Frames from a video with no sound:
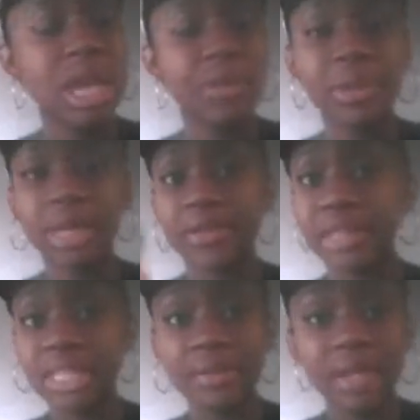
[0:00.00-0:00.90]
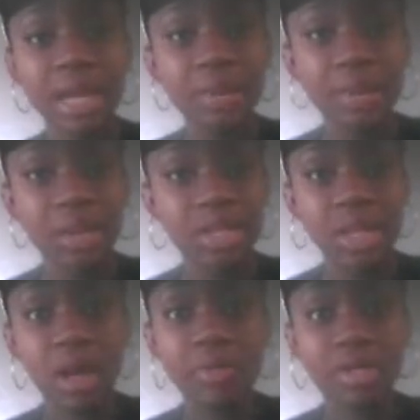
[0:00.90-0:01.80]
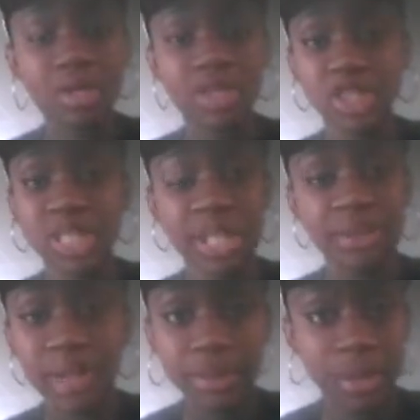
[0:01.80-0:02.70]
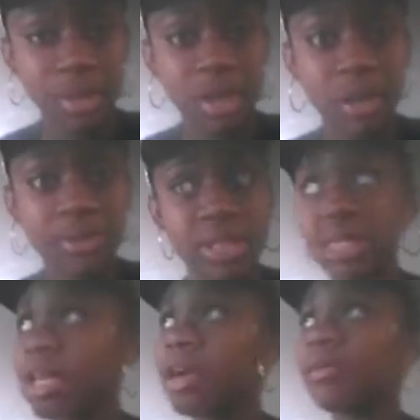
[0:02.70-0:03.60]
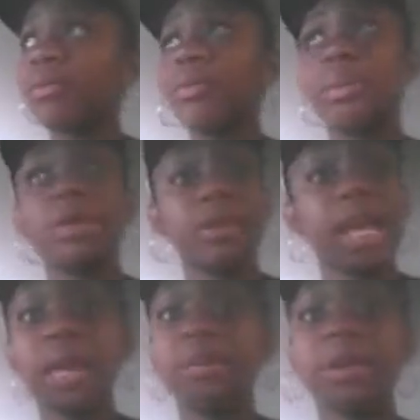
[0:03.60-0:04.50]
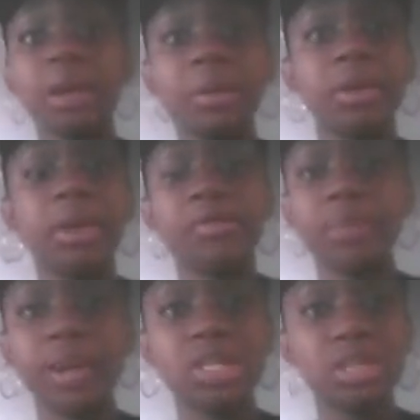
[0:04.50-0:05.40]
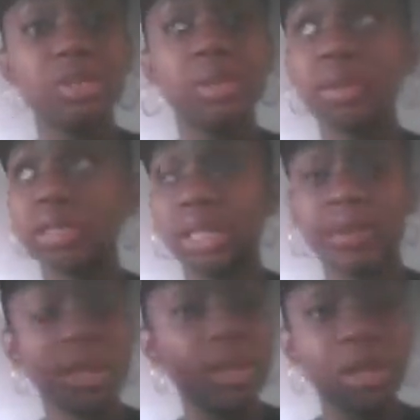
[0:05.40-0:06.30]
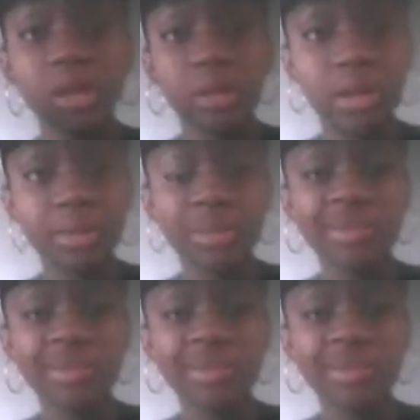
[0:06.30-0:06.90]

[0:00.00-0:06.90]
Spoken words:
If he's never there when you go to the office, or she's never there when you go to the office, put your name, your number, your information, slip it under the door.